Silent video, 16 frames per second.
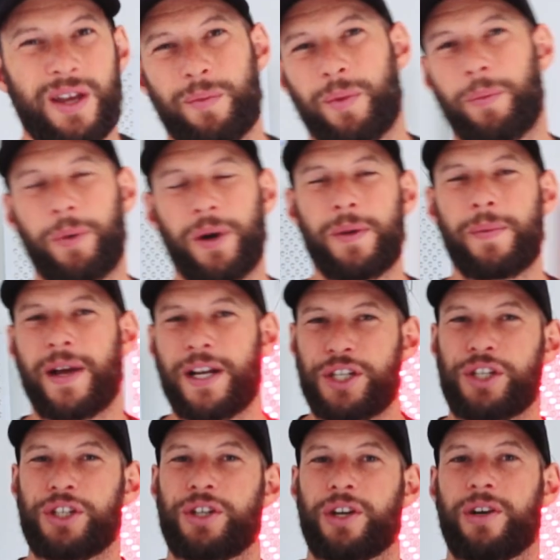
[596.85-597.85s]
But pretty
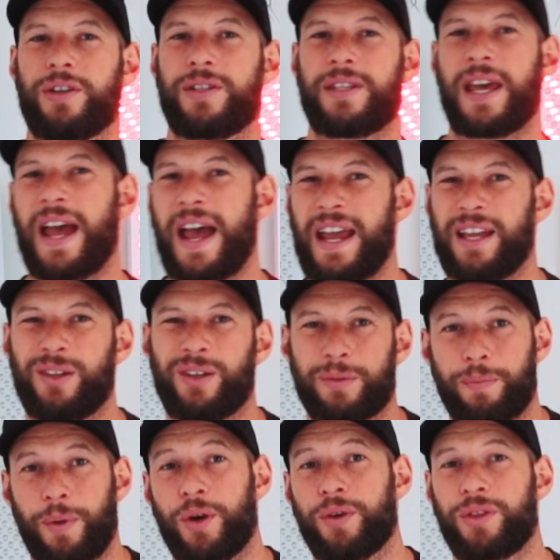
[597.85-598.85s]
much it shows that, hey,
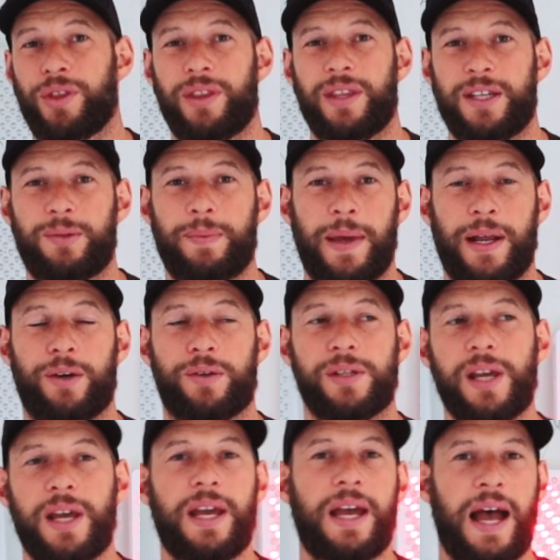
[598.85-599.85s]
look, both of these
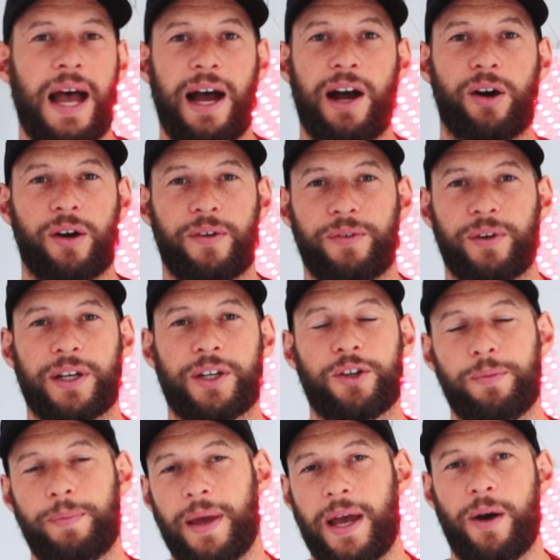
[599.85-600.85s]
panels are offering
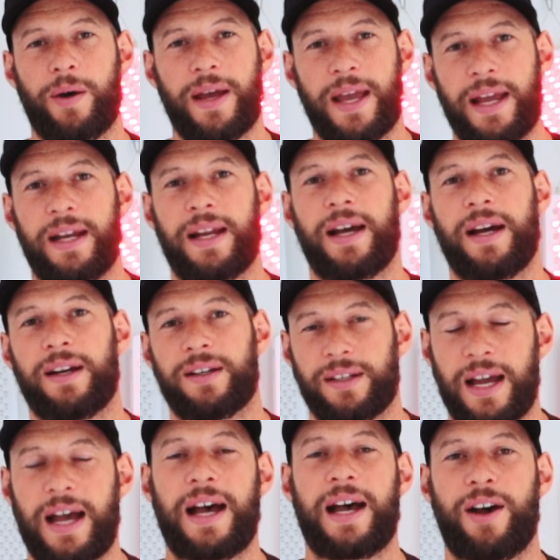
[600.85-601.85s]
good power and
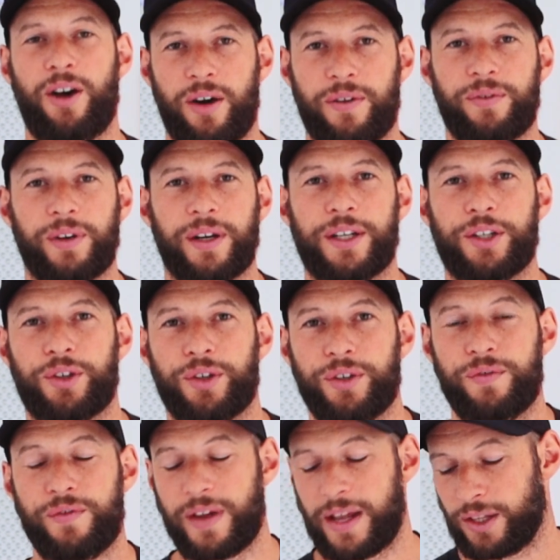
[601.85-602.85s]
are, are offering
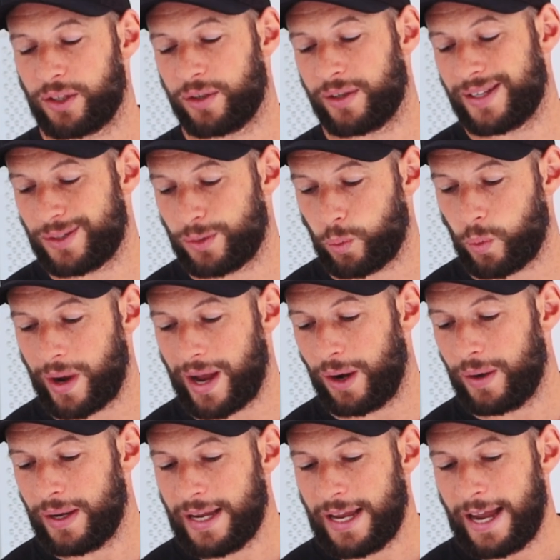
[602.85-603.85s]
good value as
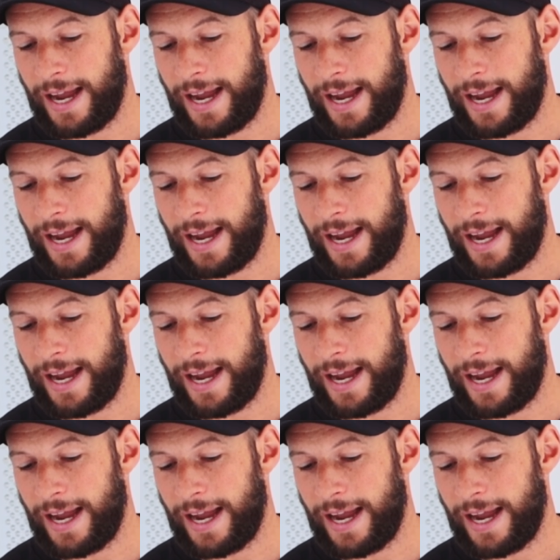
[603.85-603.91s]
well.